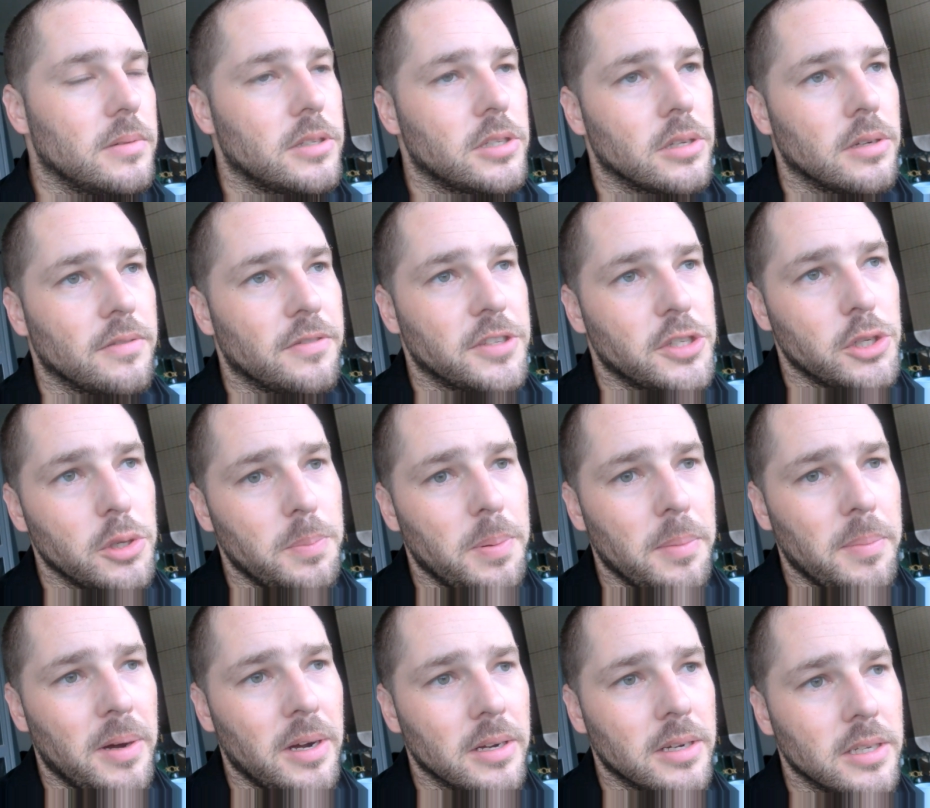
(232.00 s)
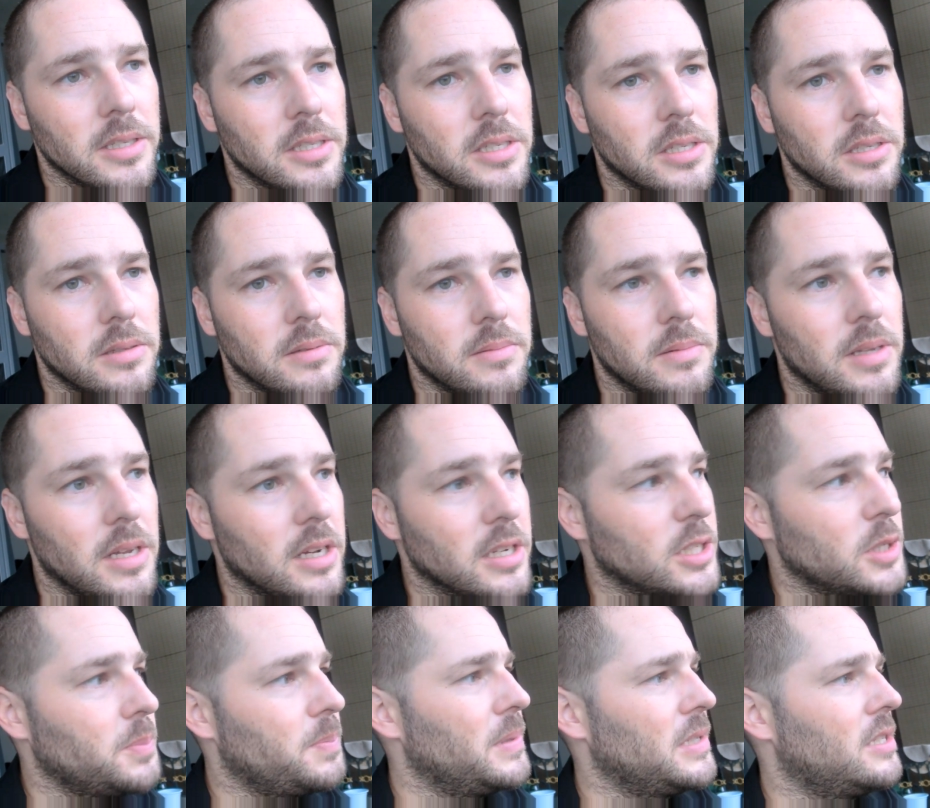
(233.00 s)
sort of supermarkets that are
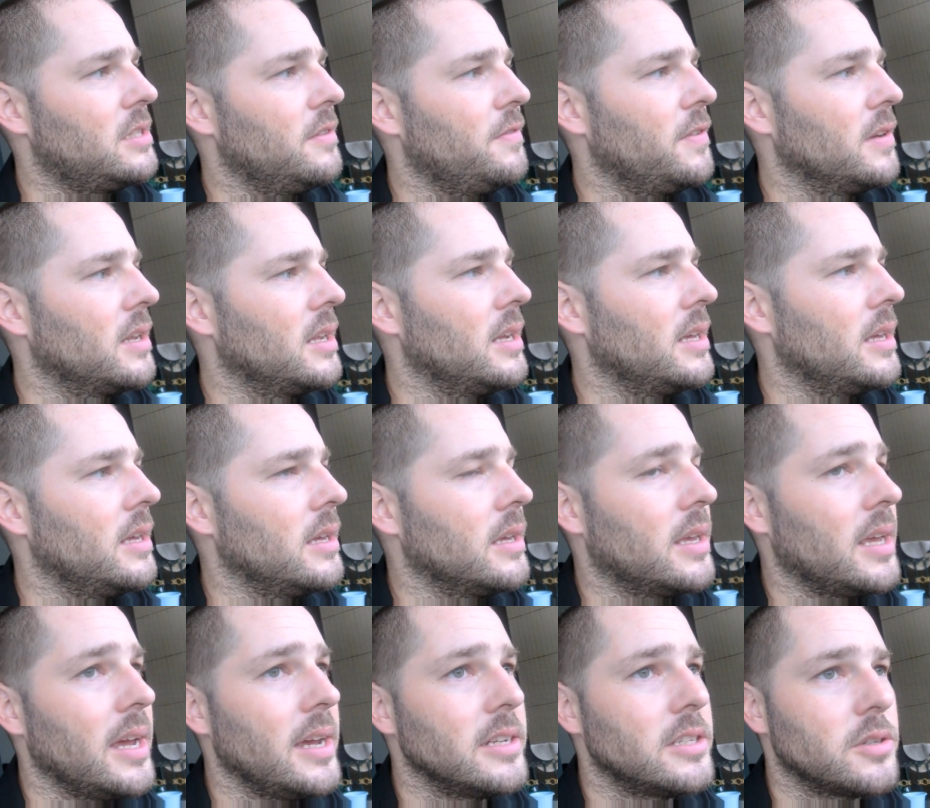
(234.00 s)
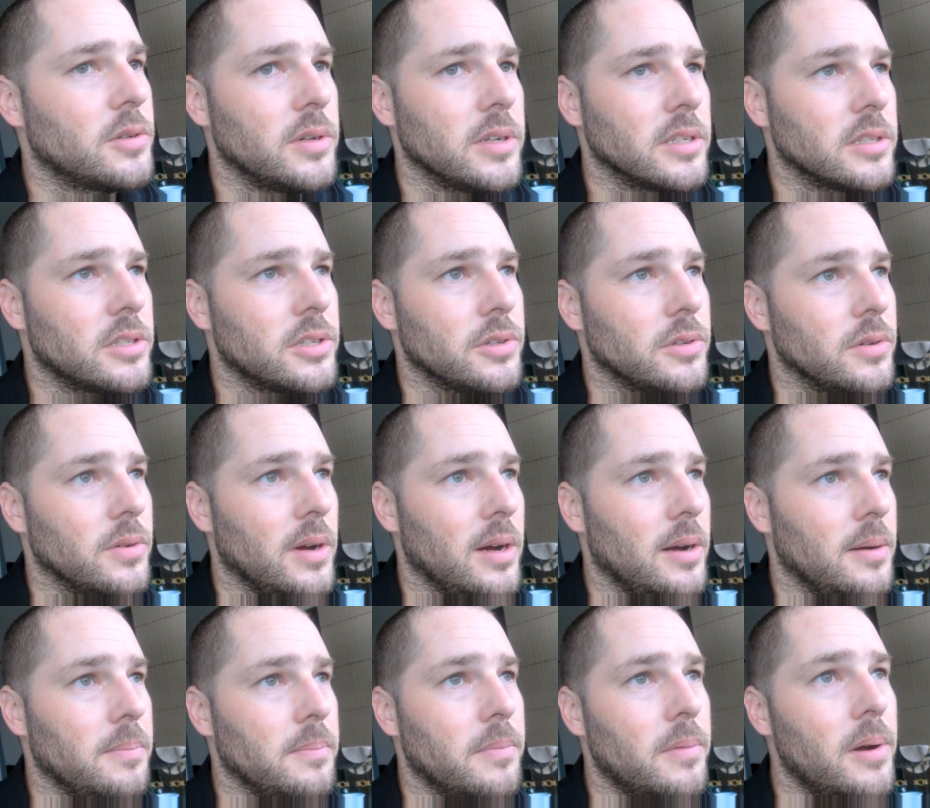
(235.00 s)
specifically catering to,
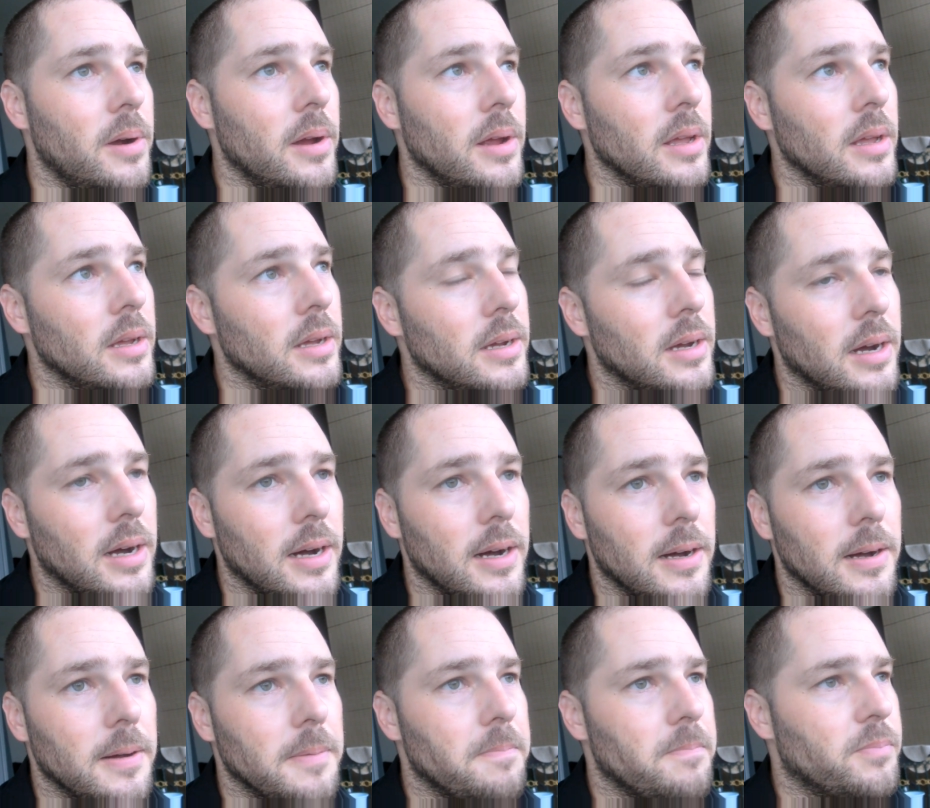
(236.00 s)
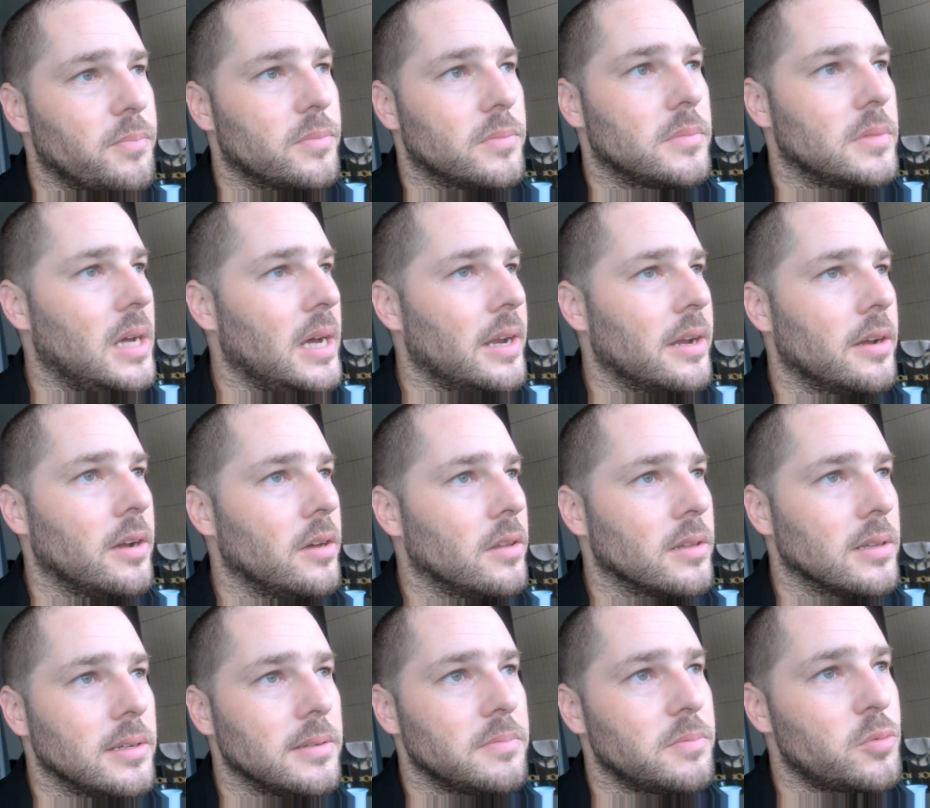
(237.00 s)
I don't know,
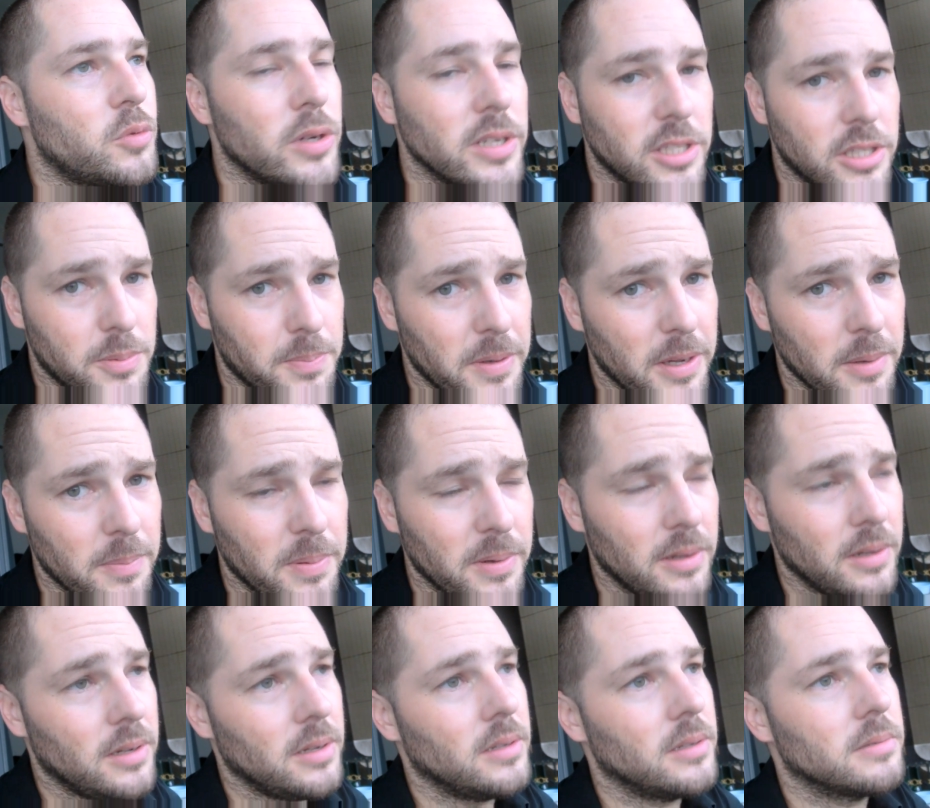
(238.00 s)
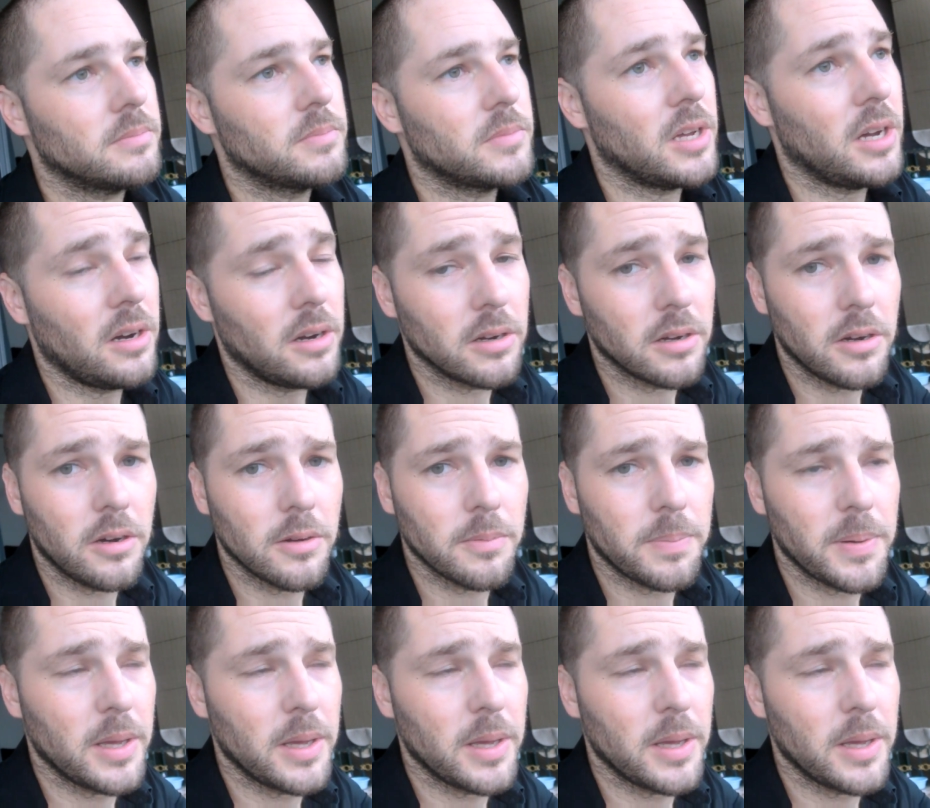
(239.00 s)
the rich people, the Hong Kong